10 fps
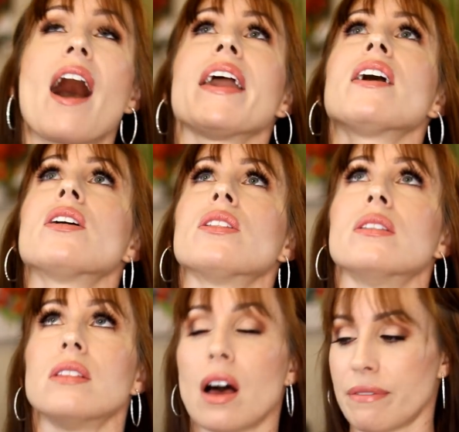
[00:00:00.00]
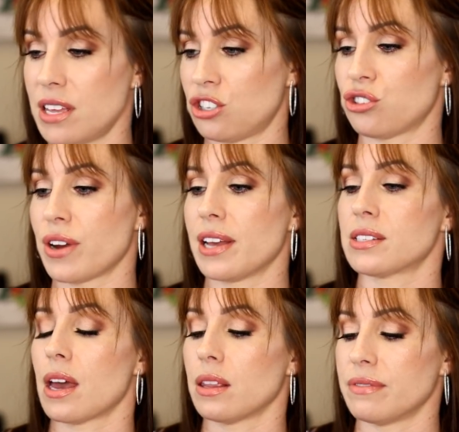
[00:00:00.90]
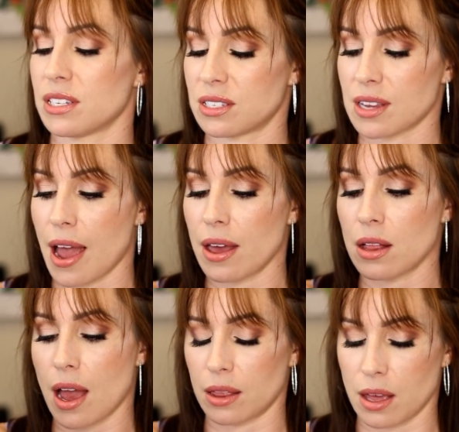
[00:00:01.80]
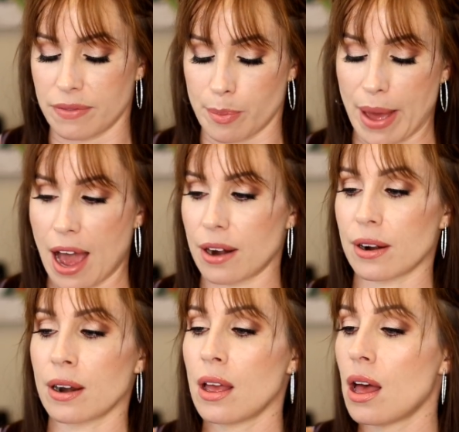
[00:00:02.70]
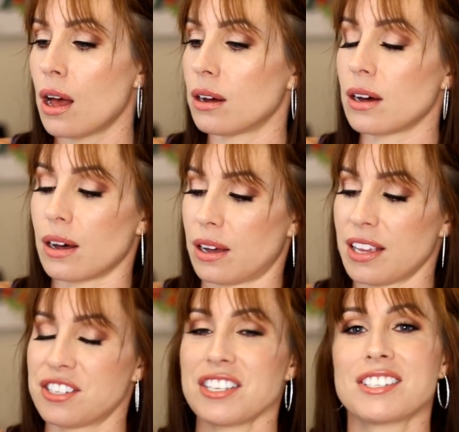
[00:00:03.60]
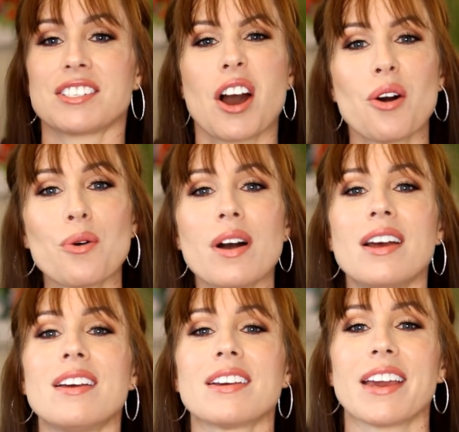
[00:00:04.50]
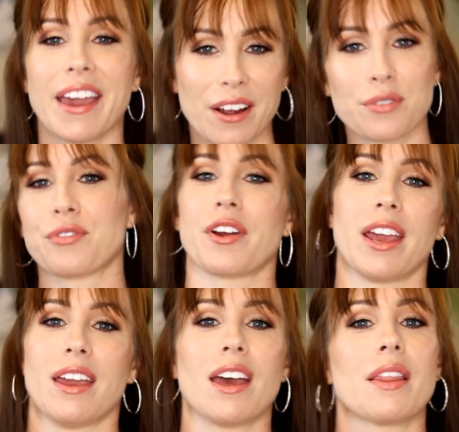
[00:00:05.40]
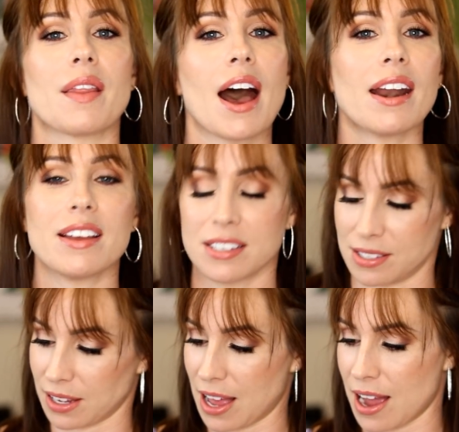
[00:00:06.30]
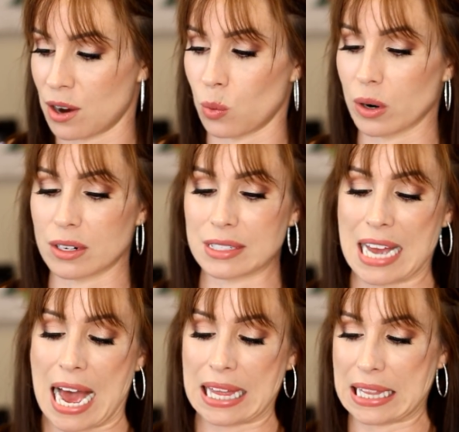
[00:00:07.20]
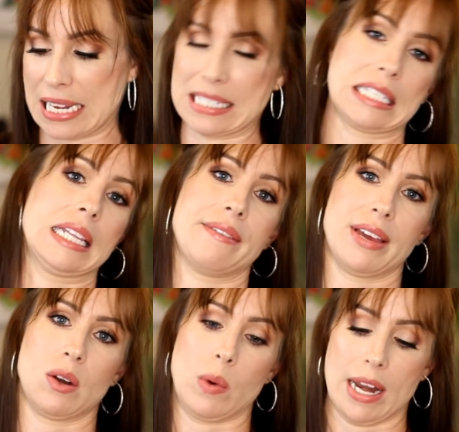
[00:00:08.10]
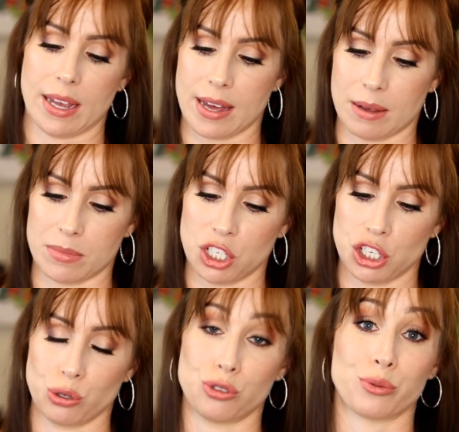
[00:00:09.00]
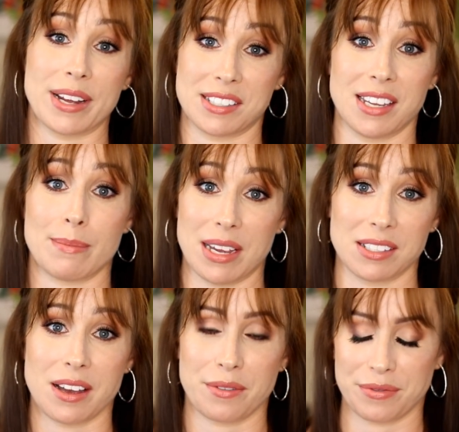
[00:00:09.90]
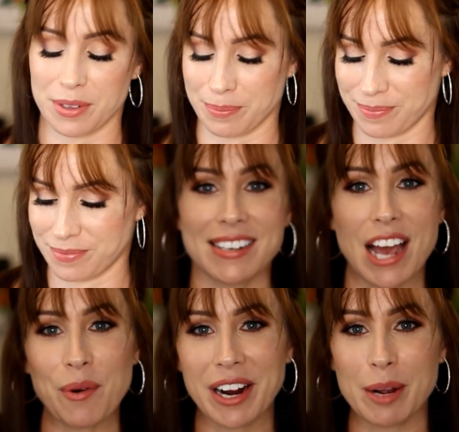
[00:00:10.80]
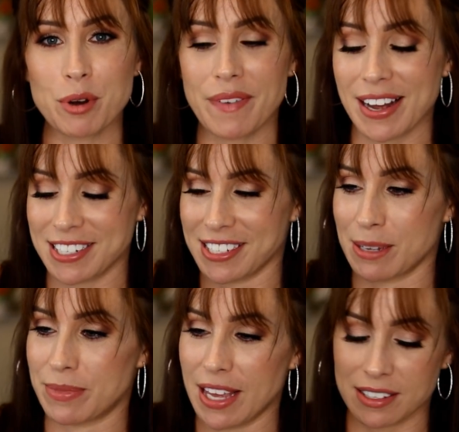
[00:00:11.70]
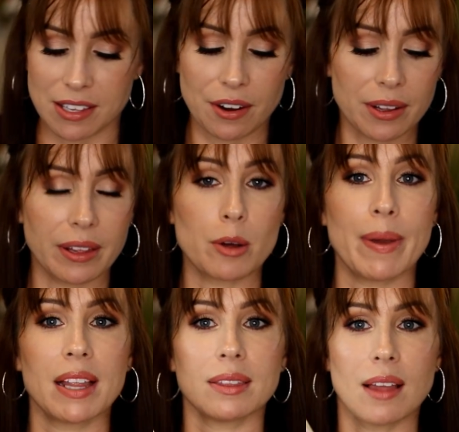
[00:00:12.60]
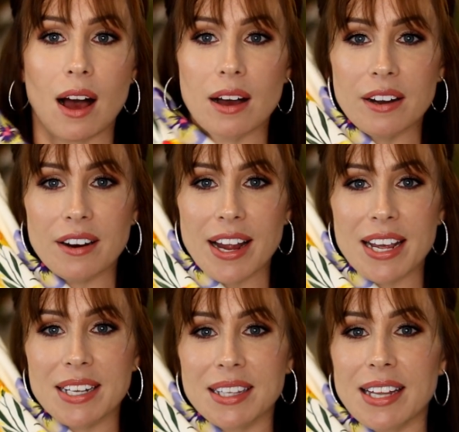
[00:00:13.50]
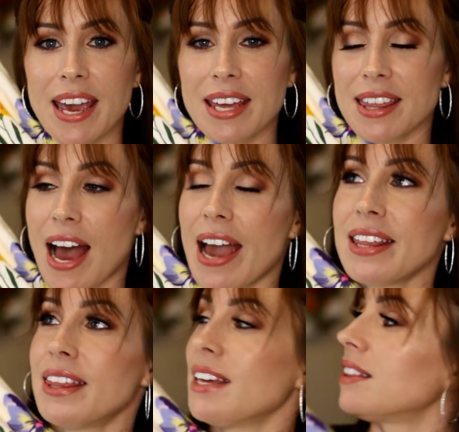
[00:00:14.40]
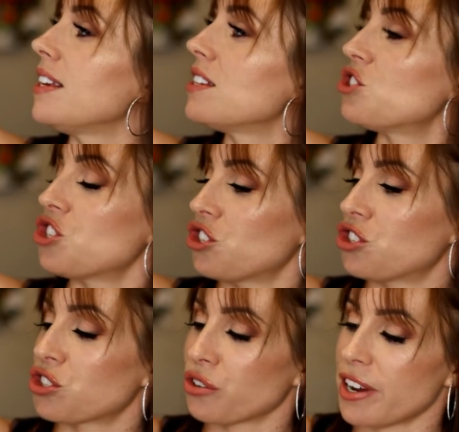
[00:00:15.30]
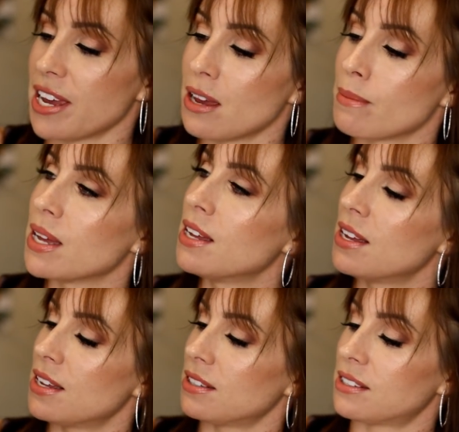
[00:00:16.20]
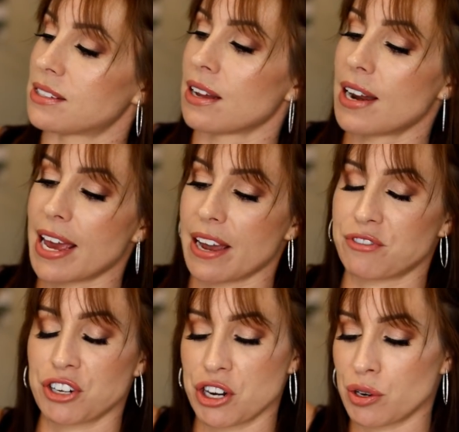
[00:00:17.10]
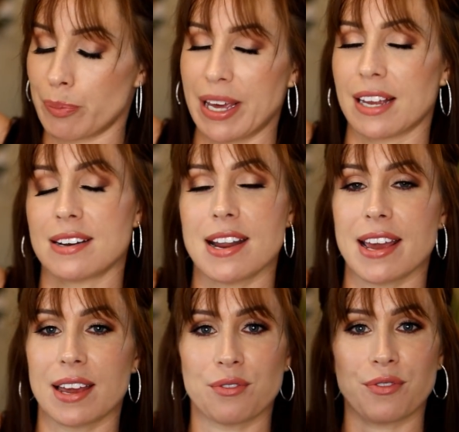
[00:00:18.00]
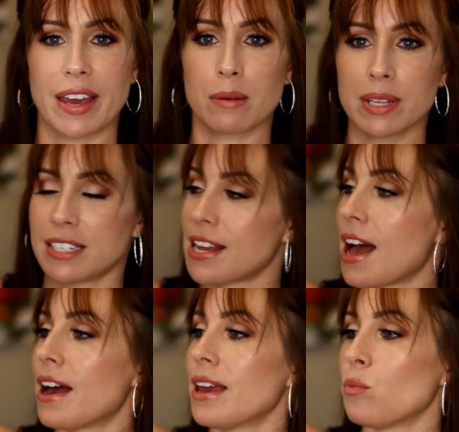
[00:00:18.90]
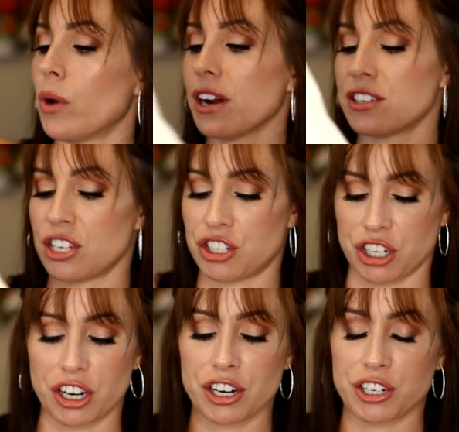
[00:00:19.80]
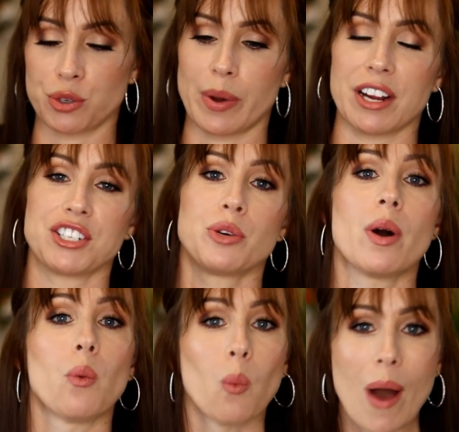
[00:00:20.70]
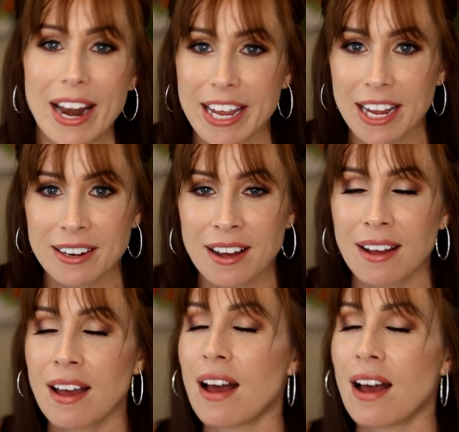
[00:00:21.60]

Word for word: I love this dress. I love the style. I love the pattern. Oh, it's just so carefree. And that is the kind of world I like to live in when it comes to dressing myself. Now we're gonna move on to some things that are a little bit longer in length. I think these just scream Sunday afternoon picnic, family time, wear to church, wear to a wedding,